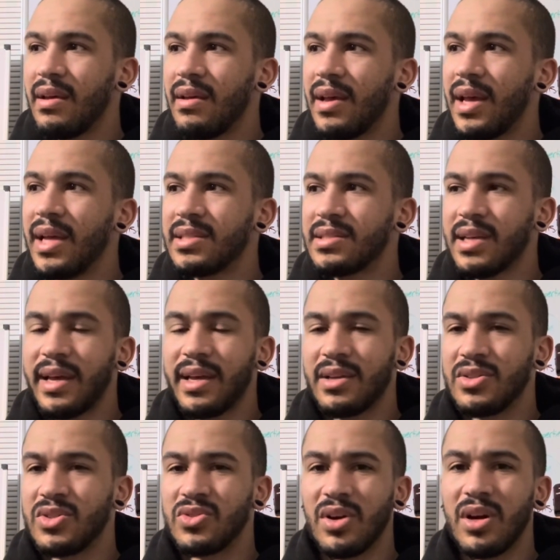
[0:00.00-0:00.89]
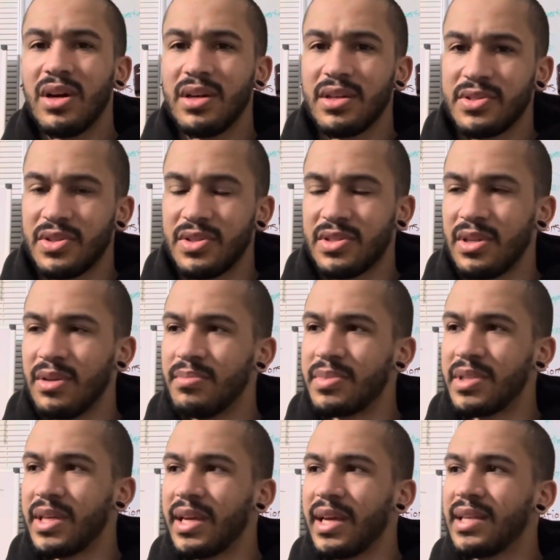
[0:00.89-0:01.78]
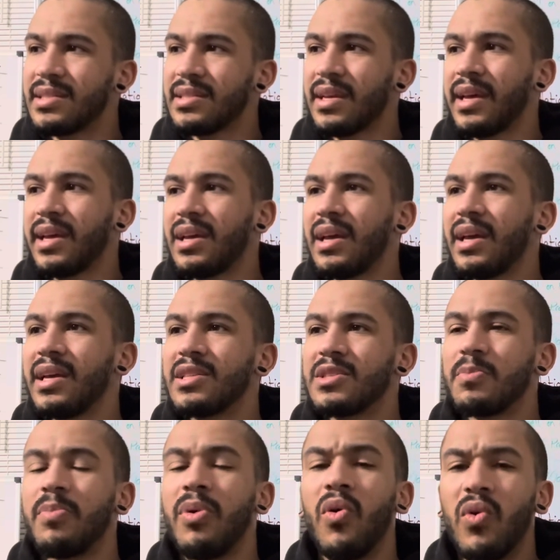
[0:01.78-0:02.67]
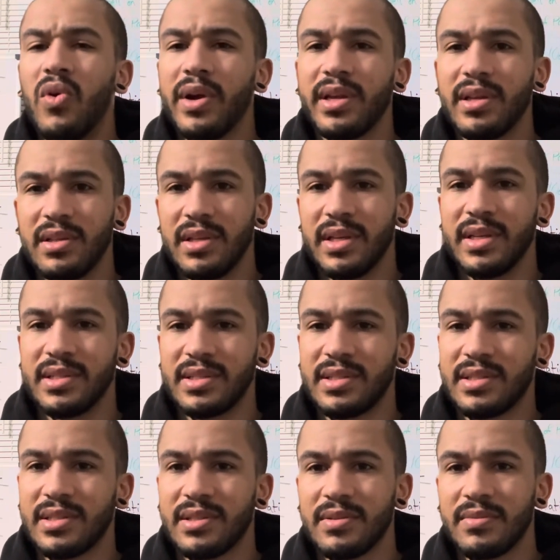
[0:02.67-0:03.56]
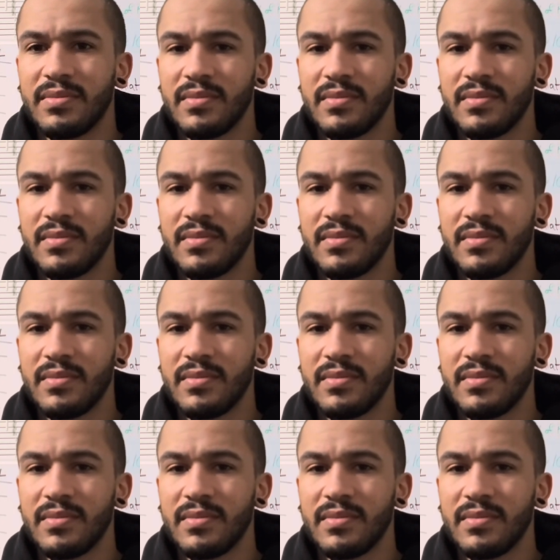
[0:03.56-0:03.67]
it's like drugs or something. It's like, it's pointless.